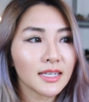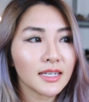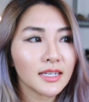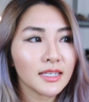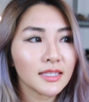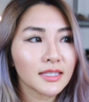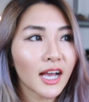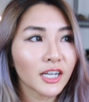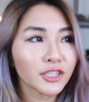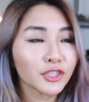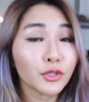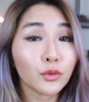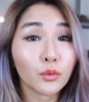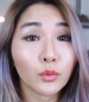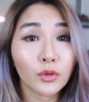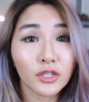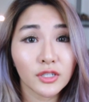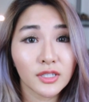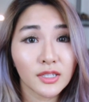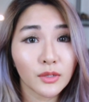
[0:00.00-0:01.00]
and it's actually
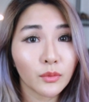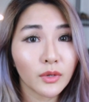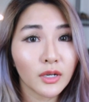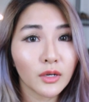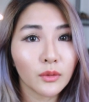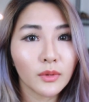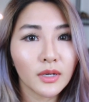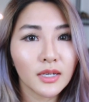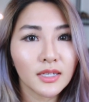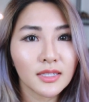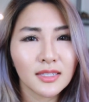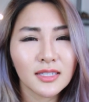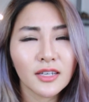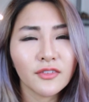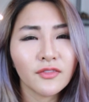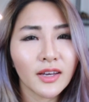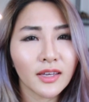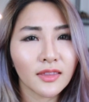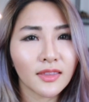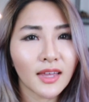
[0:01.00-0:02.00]
worse than what it was,
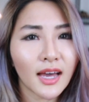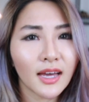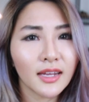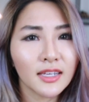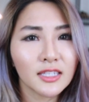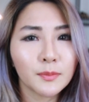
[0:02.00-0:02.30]
stuff like that.